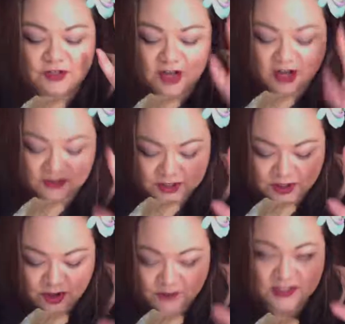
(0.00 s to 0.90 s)
Tom's
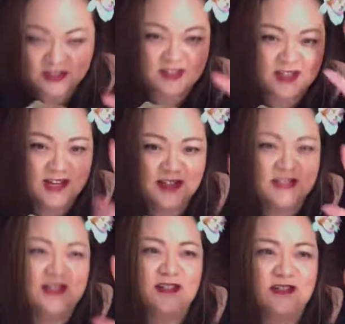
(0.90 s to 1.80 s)
Urban's
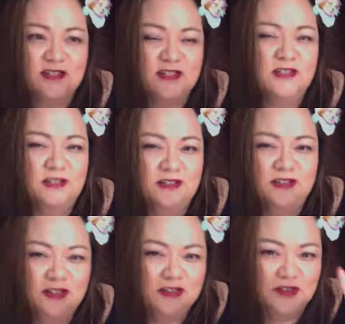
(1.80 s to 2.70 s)
tastings,
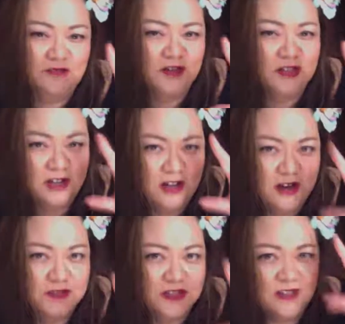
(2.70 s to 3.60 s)
different
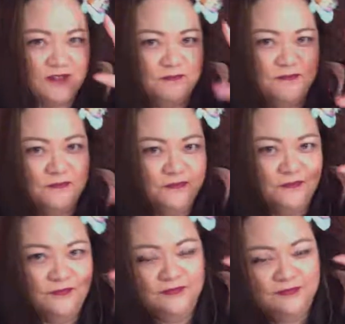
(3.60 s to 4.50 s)
times
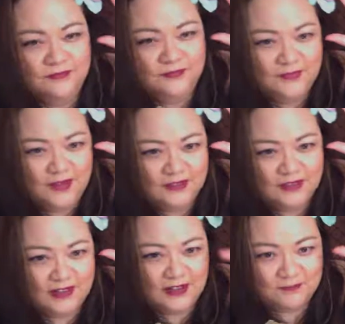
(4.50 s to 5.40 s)

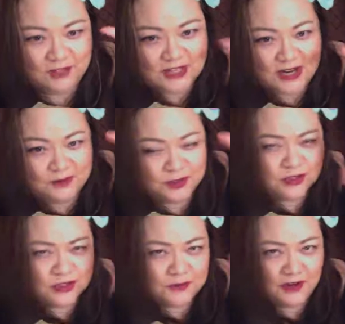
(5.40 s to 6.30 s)
that I was able to
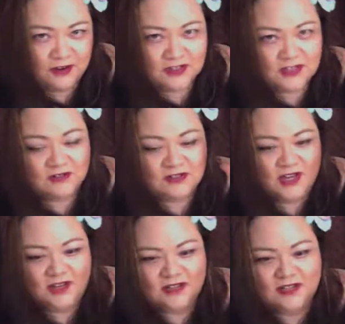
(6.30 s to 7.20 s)
experience their
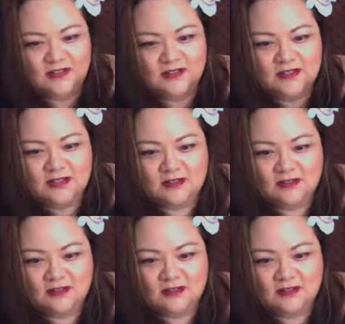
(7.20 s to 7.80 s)
tastings.